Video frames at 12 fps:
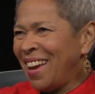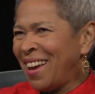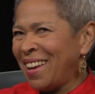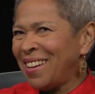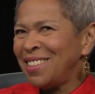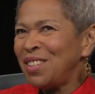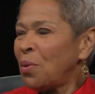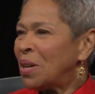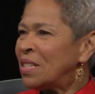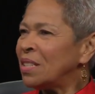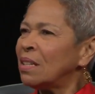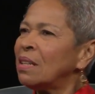And so I
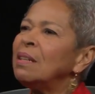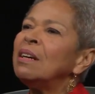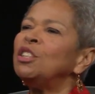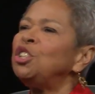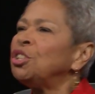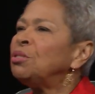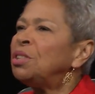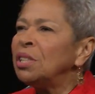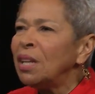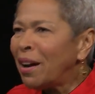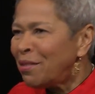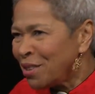studied a church
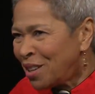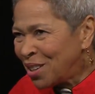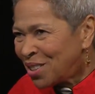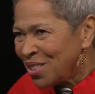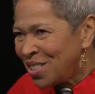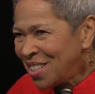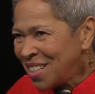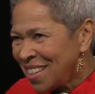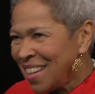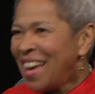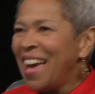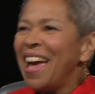in Ivory Coast,
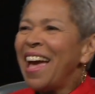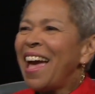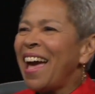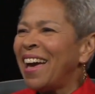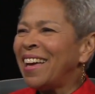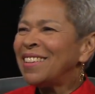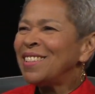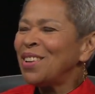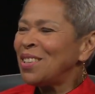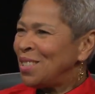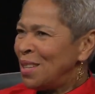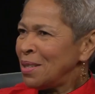and so,
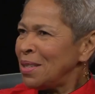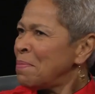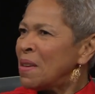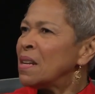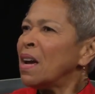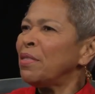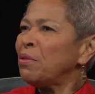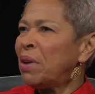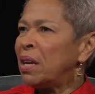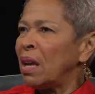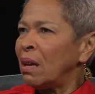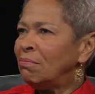so, something
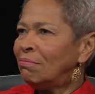non-threatening.